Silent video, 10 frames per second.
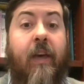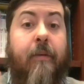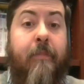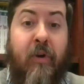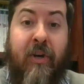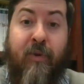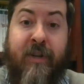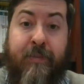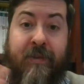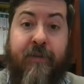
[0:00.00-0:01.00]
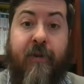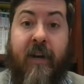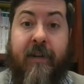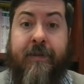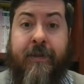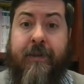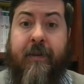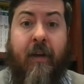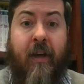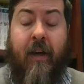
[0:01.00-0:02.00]
Merry Christmas, friends.
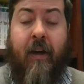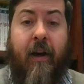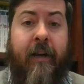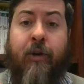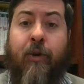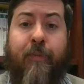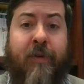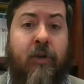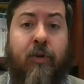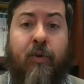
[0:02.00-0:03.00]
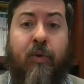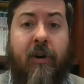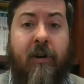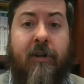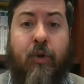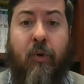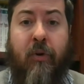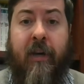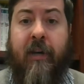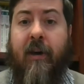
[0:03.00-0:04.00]
I hope you are
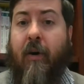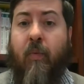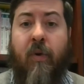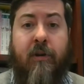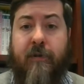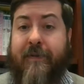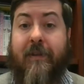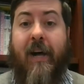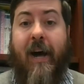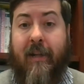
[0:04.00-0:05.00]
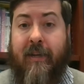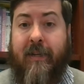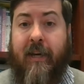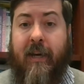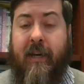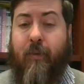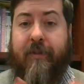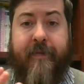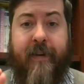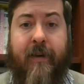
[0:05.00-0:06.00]
enjoying a wonderful holiday with
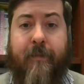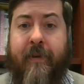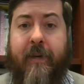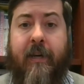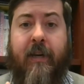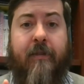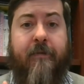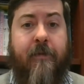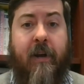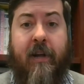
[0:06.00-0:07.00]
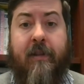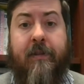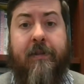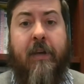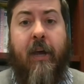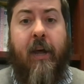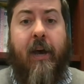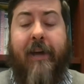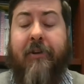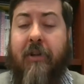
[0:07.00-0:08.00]
family and friends
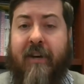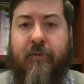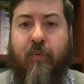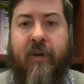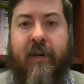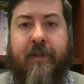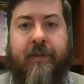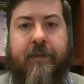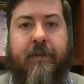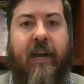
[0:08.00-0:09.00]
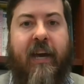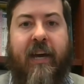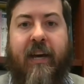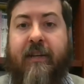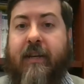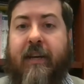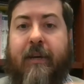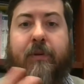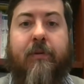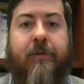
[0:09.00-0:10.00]
and loved ones and
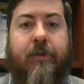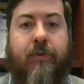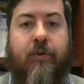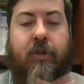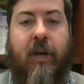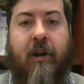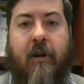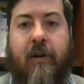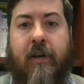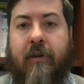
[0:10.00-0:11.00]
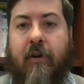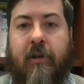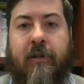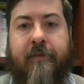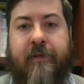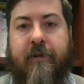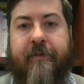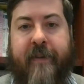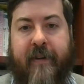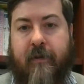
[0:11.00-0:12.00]
able to share in all of your
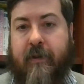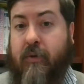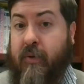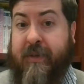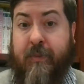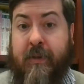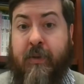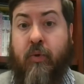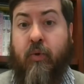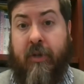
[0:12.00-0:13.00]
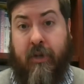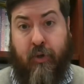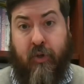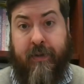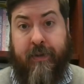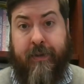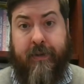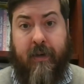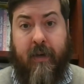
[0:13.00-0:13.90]
favorite Christmas traditions.